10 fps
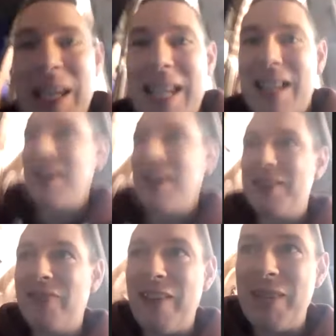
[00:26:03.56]
uh, five
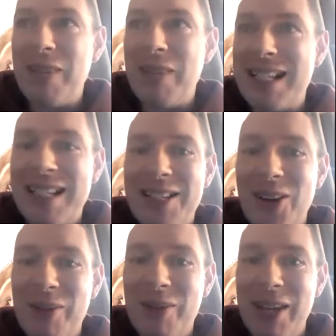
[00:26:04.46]
minutes. Sorry about
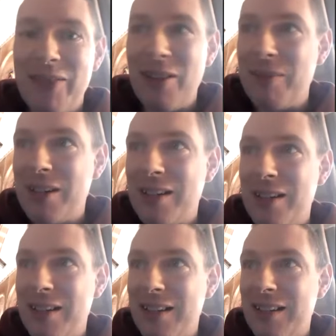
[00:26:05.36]
that, Bob.
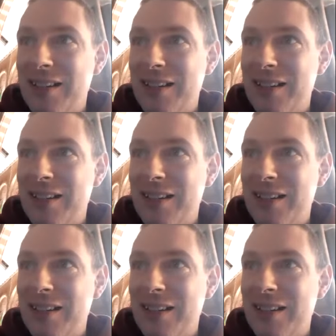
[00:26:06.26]
And oh,